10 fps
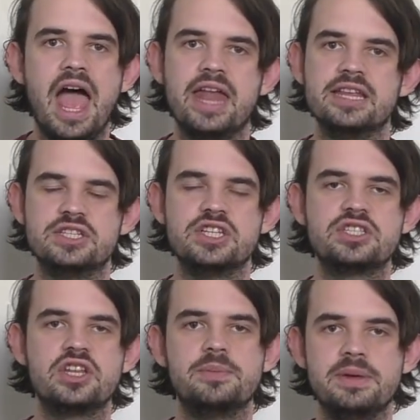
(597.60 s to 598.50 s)
and it's
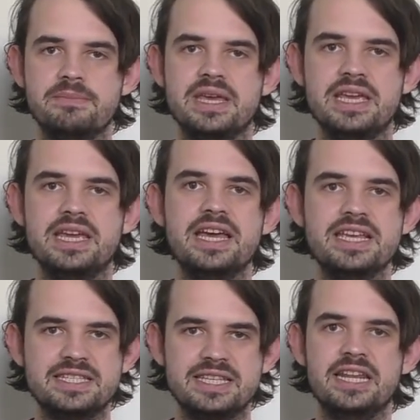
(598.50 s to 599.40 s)
just going to be me
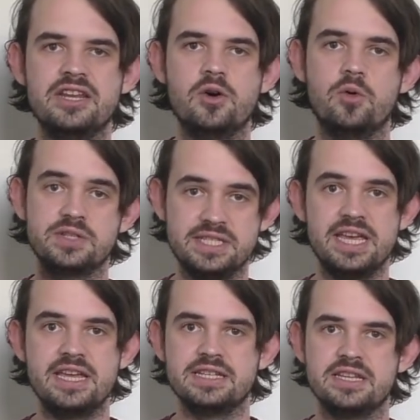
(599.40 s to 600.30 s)
sitting or
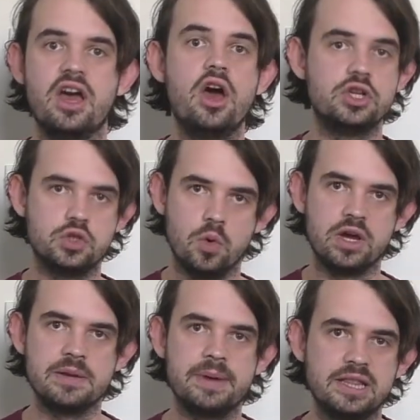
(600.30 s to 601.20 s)
standing
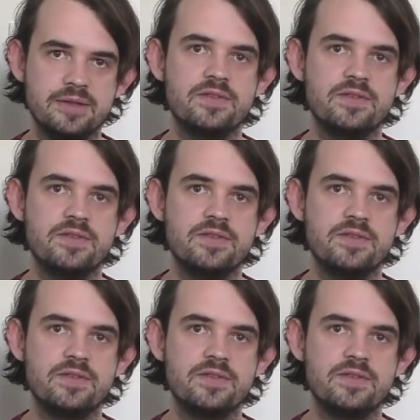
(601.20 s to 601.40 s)
talking about the